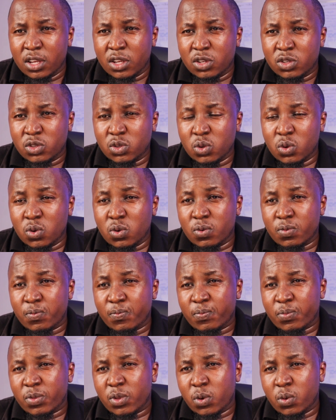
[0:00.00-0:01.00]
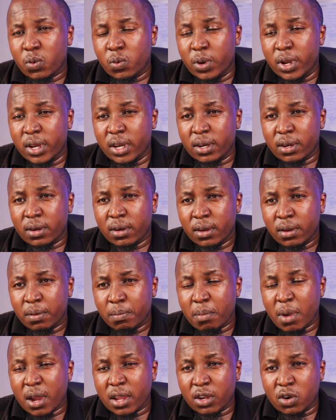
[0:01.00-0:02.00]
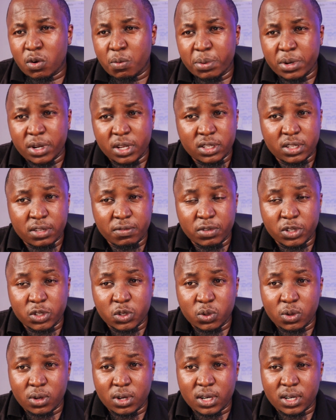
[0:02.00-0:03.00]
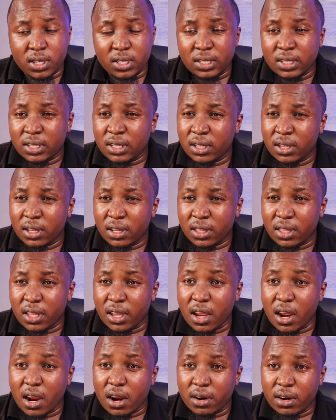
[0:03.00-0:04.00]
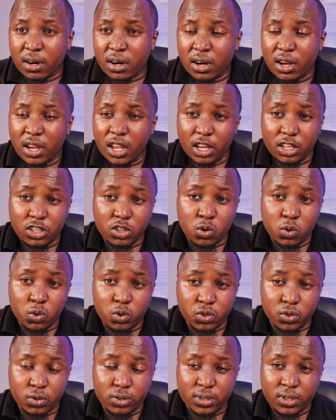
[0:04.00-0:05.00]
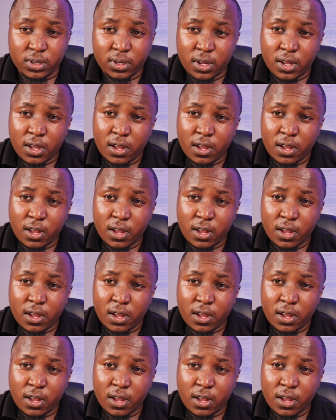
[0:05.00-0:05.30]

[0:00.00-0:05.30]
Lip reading: So when buying comprehensive insurance, there are exclusions